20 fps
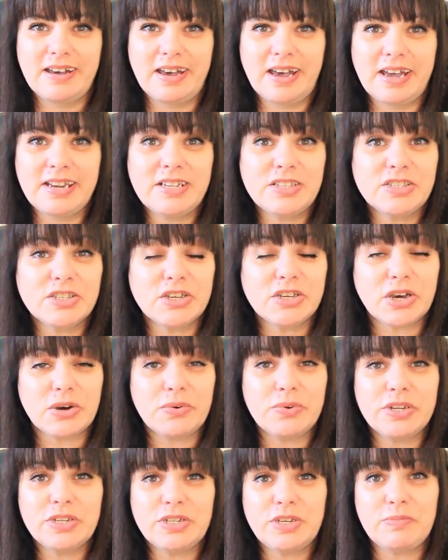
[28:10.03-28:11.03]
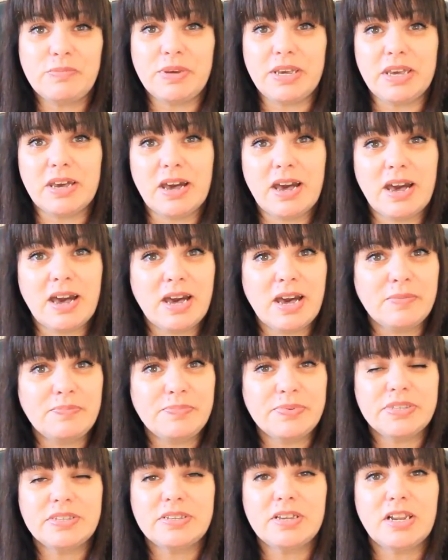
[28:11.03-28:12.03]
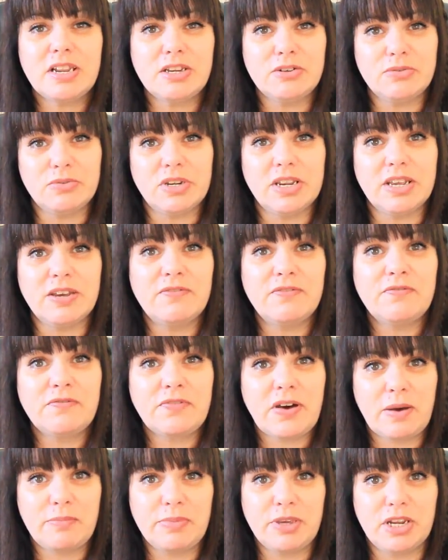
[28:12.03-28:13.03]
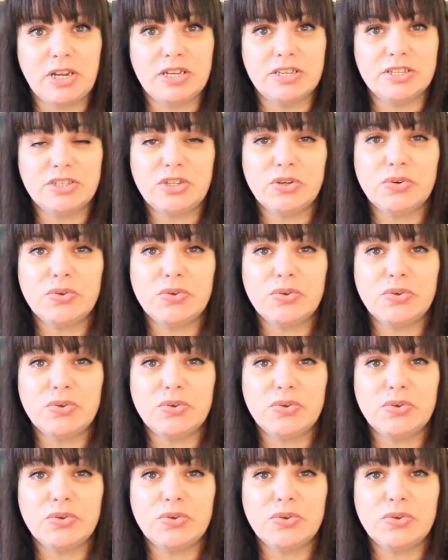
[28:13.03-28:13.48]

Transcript: And it's going to be absolutely fabulous.